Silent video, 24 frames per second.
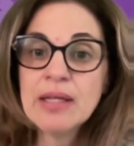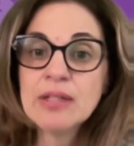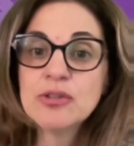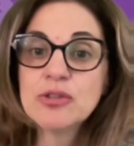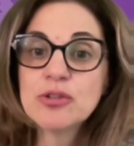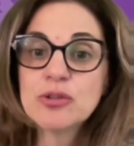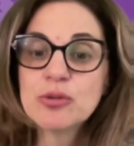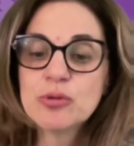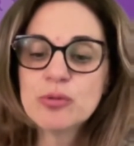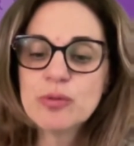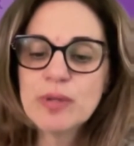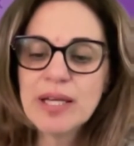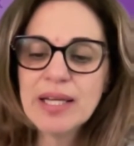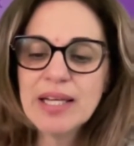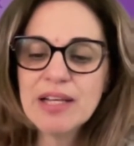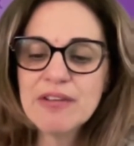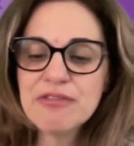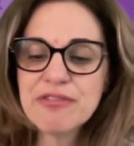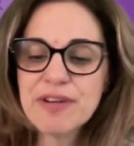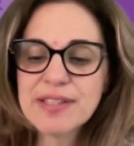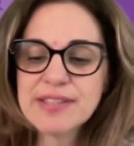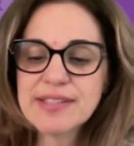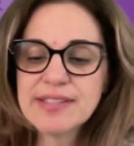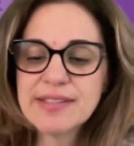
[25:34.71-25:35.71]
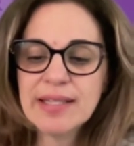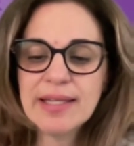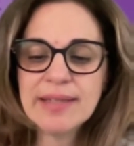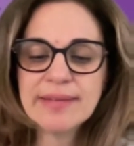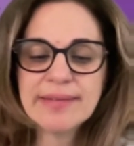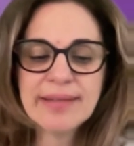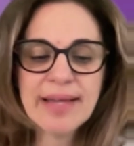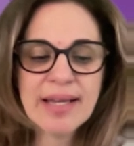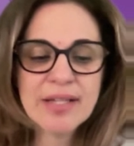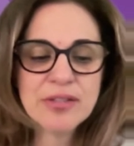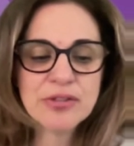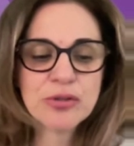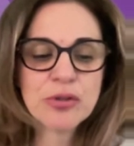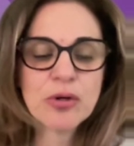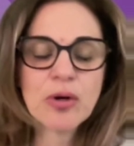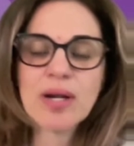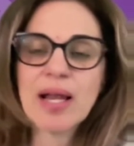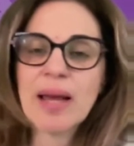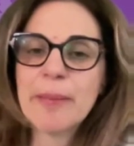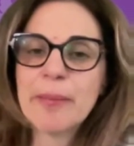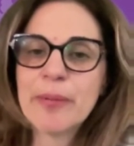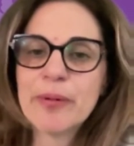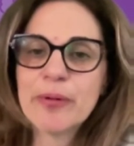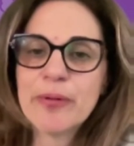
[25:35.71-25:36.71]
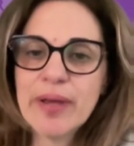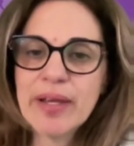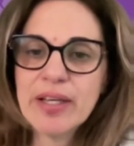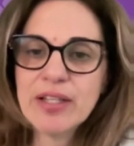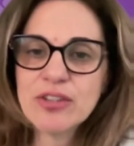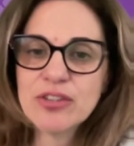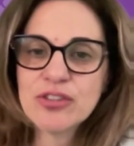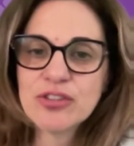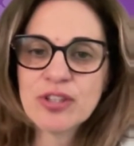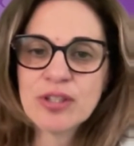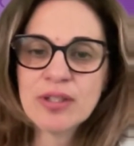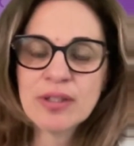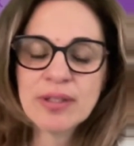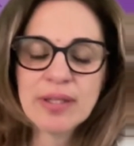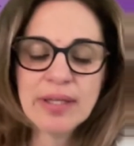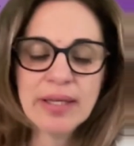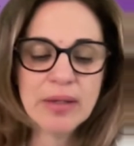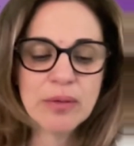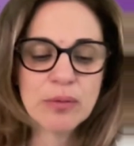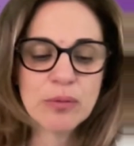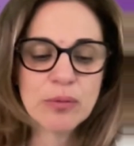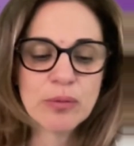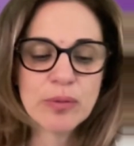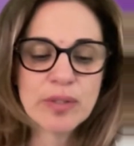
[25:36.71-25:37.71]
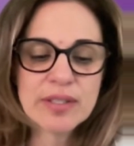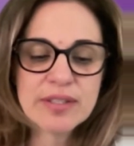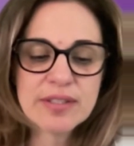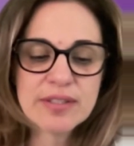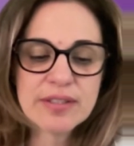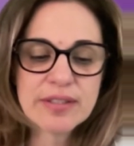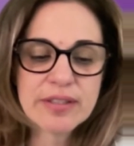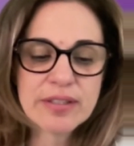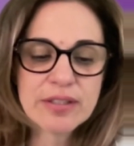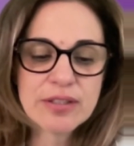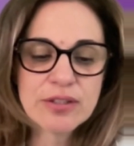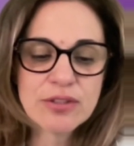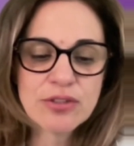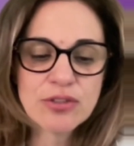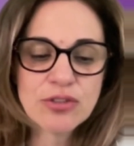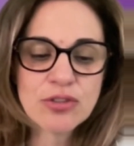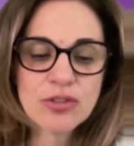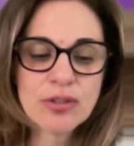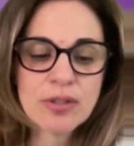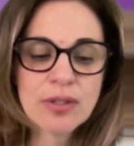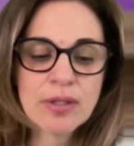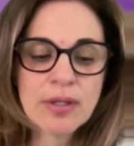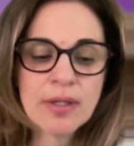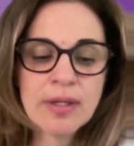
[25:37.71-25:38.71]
to really facilitate collaboration in research,